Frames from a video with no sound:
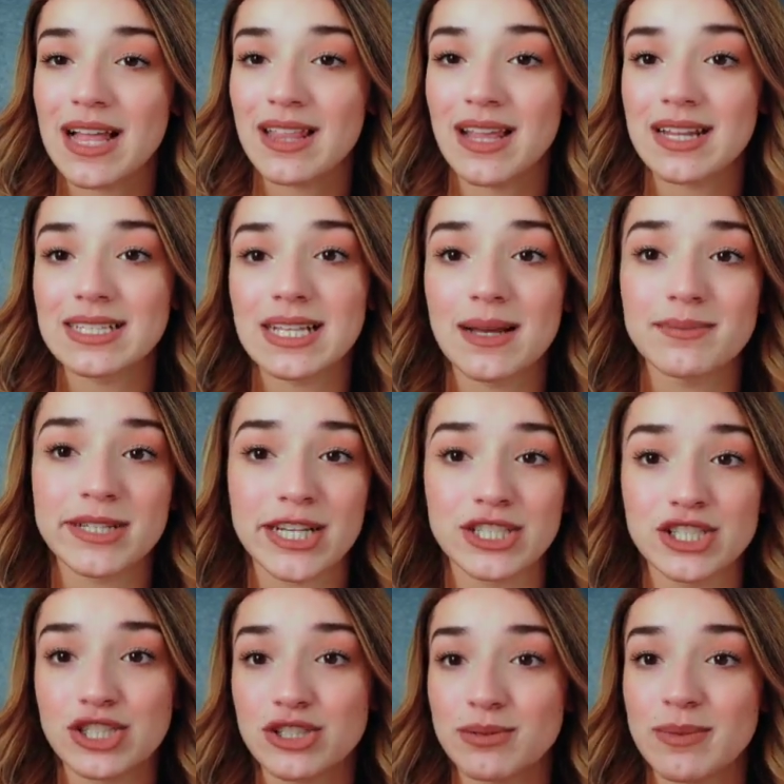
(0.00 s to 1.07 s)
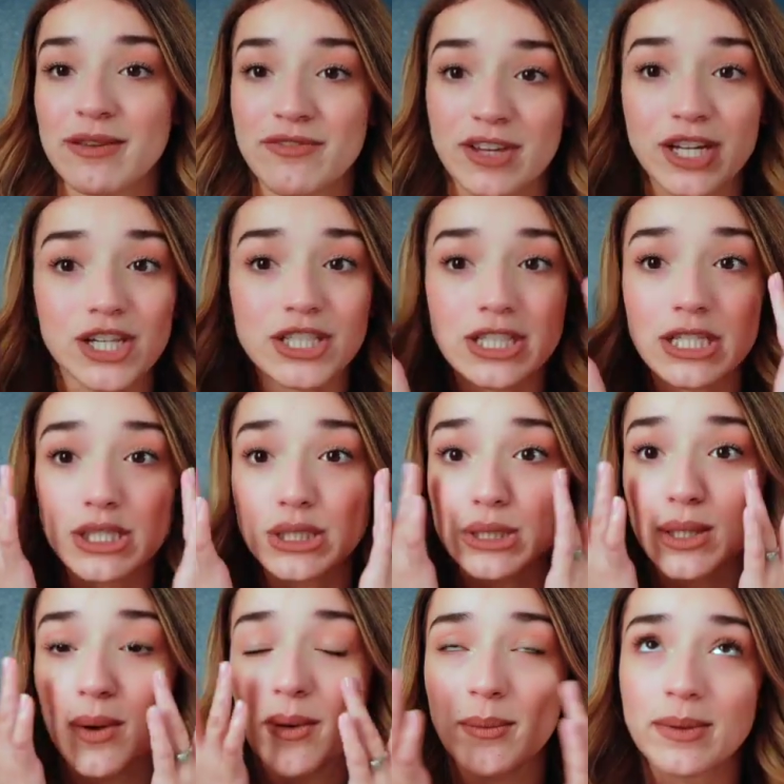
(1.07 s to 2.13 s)
A lot of times I just use my fingers and
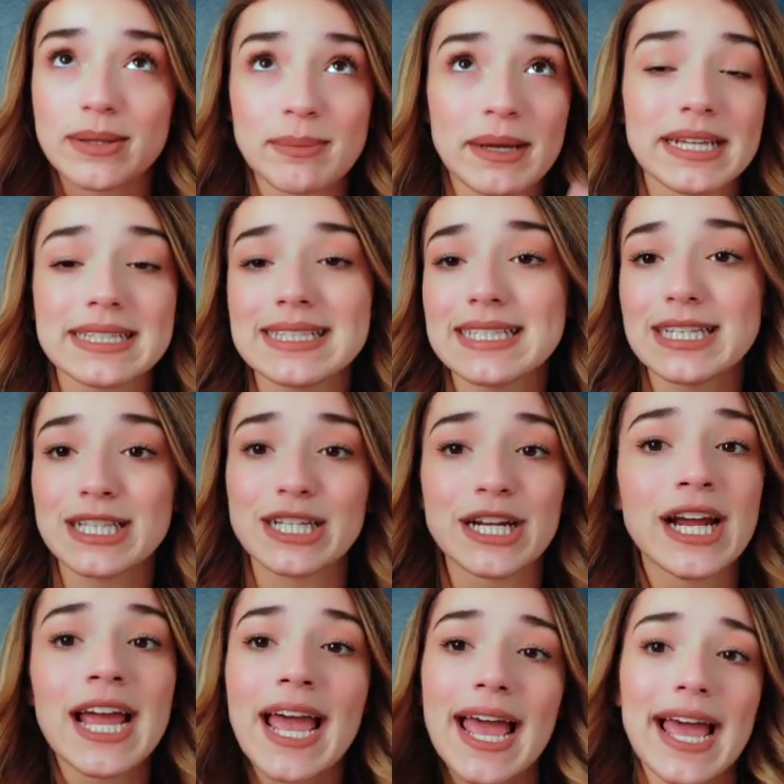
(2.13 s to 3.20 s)
just go in with my concealer